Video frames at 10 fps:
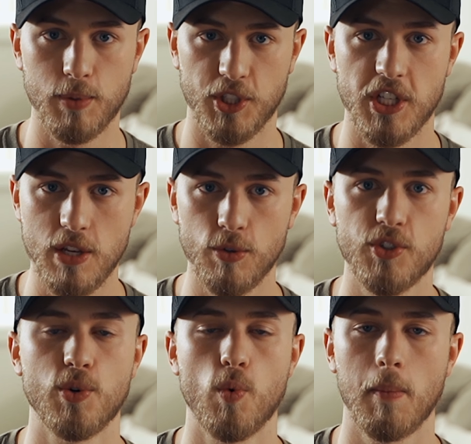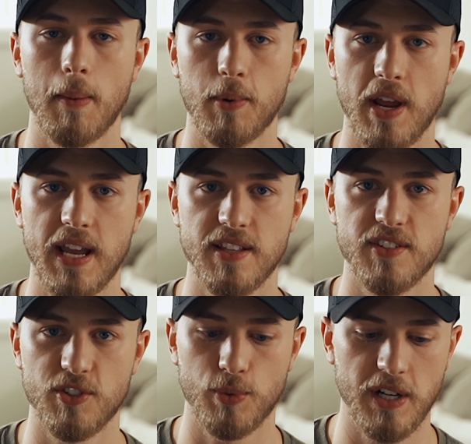put to use to warm up your
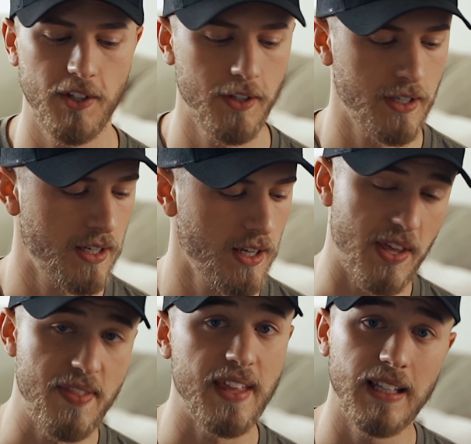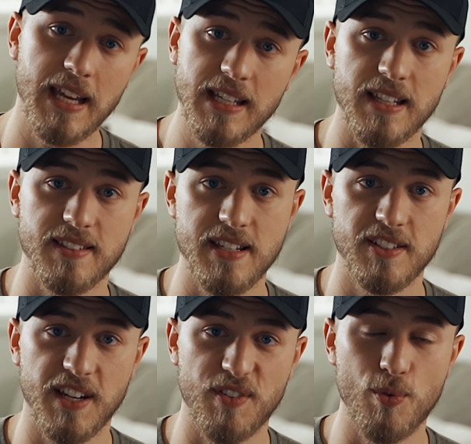hands as well. And then late in the
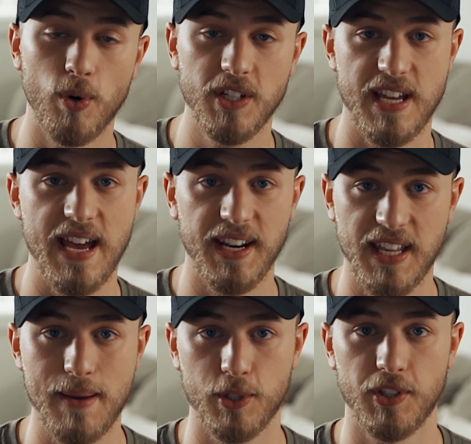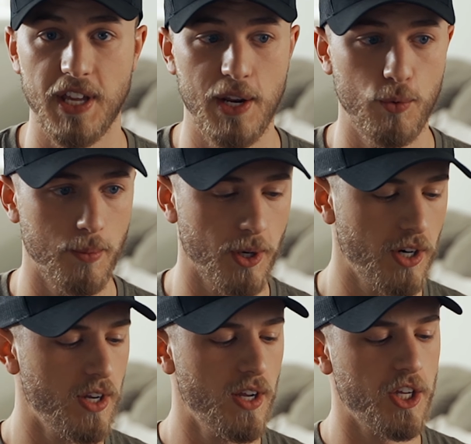season, if you want to add a chemical hand warmer,
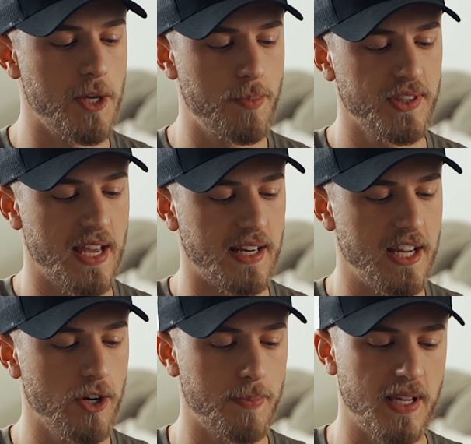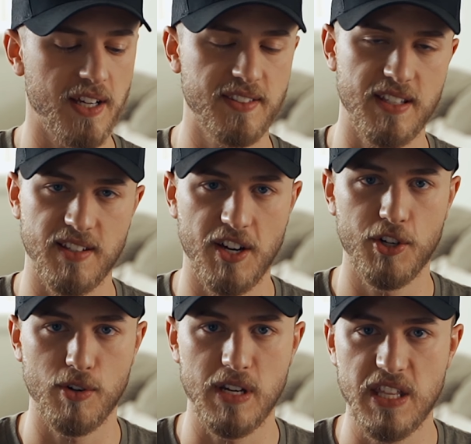you put that in here because it's
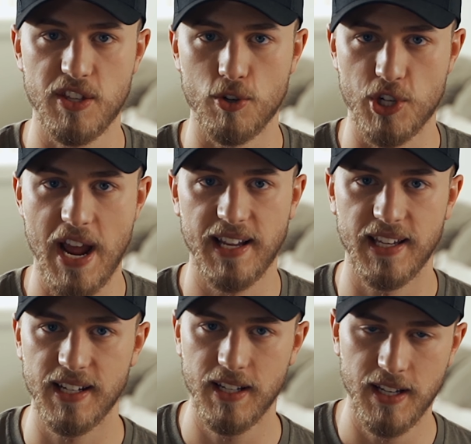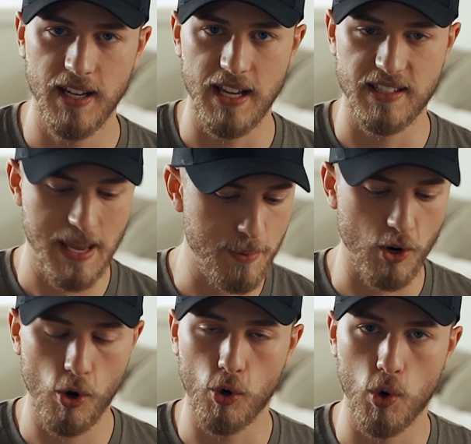underneath your jacket. It's keeping
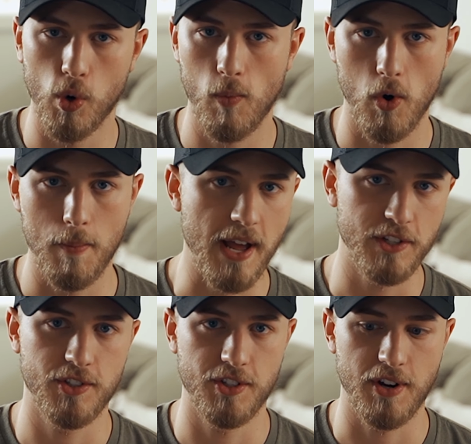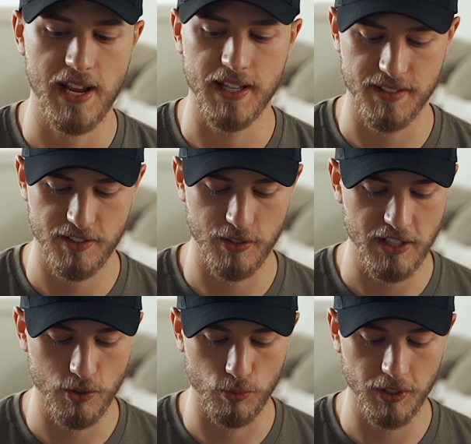your whole core warm, not just your hands. So
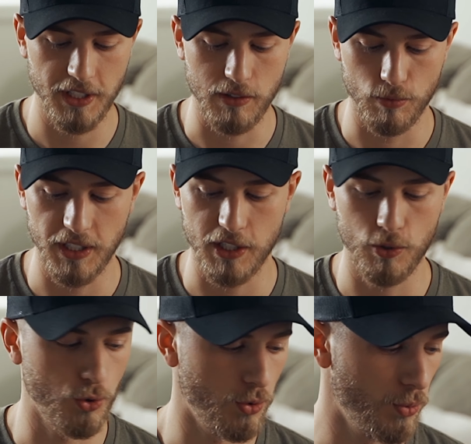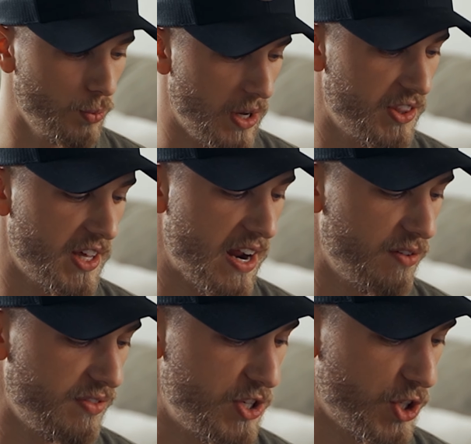that's a really, really cool, well thought
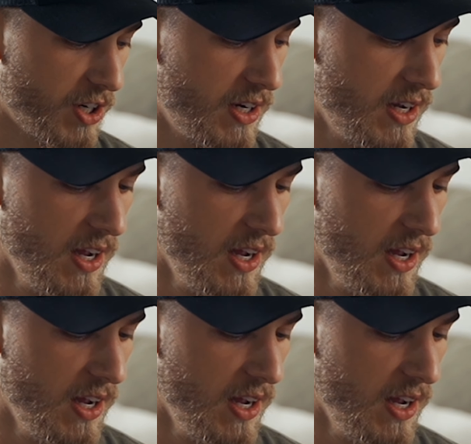out feature.